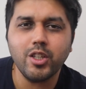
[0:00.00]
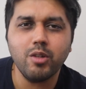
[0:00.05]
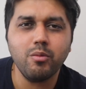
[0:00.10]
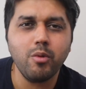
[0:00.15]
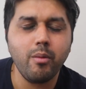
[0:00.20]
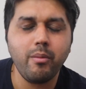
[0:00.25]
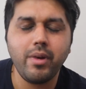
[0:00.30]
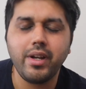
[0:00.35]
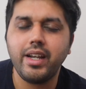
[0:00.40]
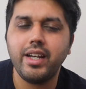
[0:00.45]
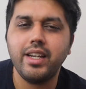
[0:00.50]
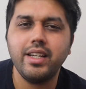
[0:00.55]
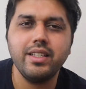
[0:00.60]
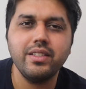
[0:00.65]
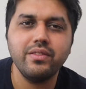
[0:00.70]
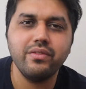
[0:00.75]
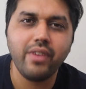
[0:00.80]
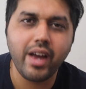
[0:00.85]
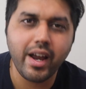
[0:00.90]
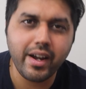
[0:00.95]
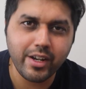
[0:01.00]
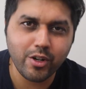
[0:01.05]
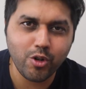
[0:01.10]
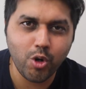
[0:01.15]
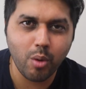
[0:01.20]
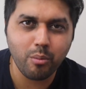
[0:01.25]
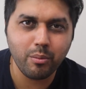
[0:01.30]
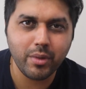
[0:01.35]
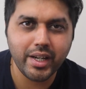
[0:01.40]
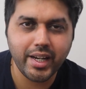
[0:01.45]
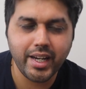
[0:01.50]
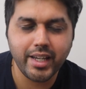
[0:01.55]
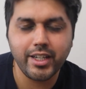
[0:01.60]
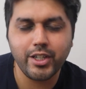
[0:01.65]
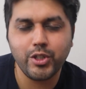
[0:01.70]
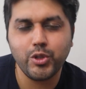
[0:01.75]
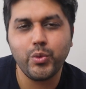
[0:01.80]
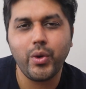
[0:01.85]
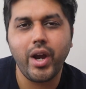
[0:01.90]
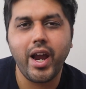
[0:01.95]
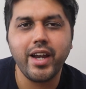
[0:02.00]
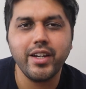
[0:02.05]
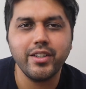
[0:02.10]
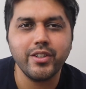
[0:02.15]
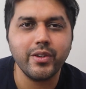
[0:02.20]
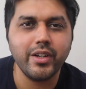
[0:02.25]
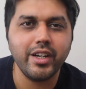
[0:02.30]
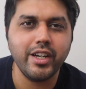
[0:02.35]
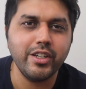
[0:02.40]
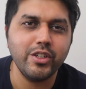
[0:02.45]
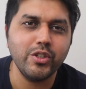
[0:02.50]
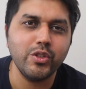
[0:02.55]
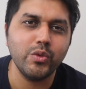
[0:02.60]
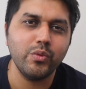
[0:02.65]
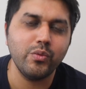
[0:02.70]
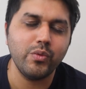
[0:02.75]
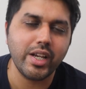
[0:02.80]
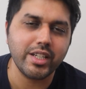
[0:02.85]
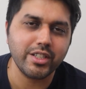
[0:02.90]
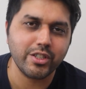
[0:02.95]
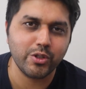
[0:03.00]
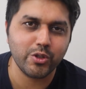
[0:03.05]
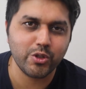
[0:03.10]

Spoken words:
the moment, it is very complicated to enter into Western